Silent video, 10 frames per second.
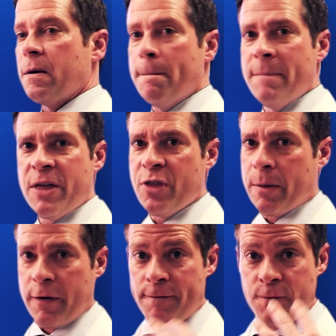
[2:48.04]
Myth
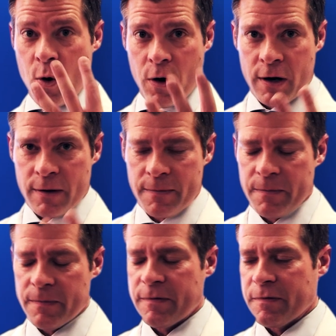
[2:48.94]
number four,
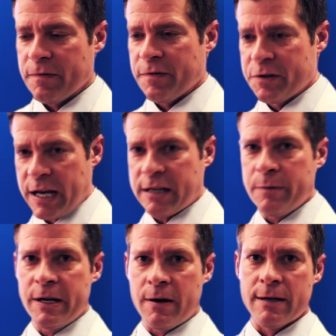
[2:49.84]

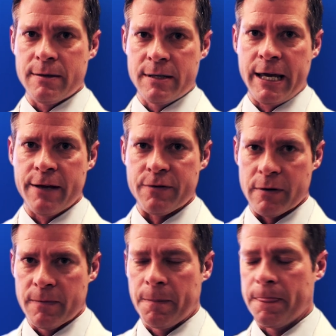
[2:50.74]
vasectomy causes
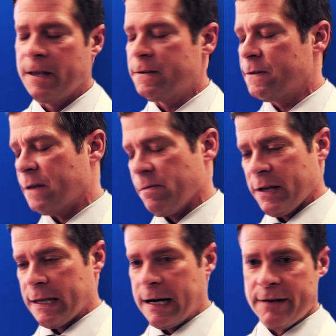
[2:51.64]
cancer. This is
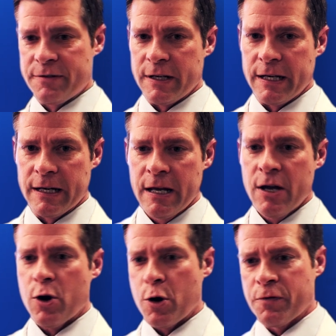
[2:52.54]
something that I've seen
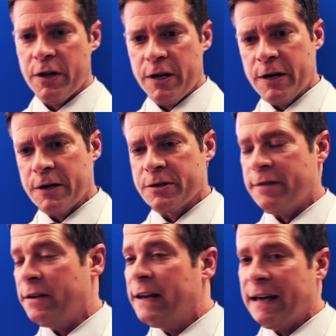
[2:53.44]
over the years.
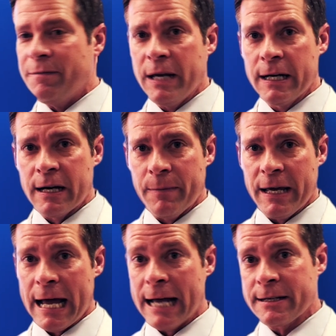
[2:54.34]
I've even had men come
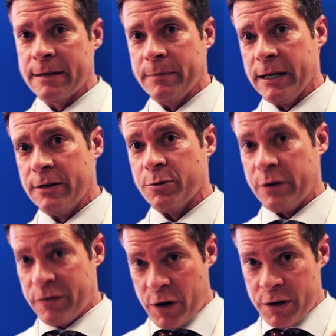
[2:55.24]
in asking me to
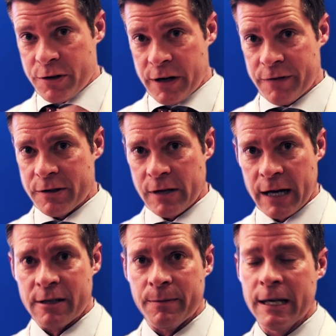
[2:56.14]
reverse their
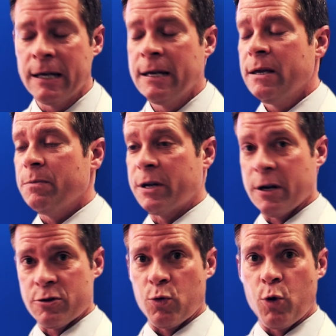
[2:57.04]
vasectomy
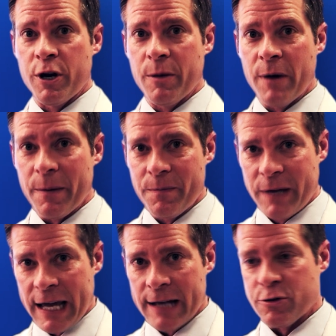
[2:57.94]
because they're worried about
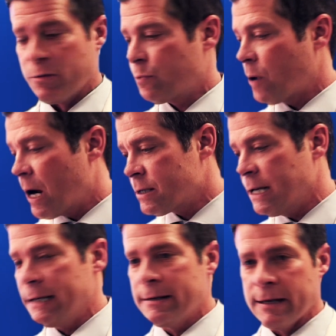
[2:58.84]
cancer,
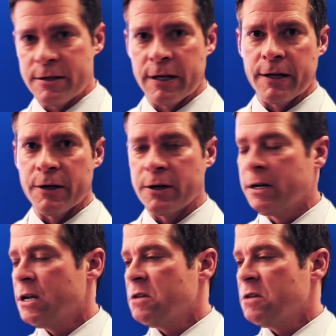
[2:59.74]
prostate, testicular,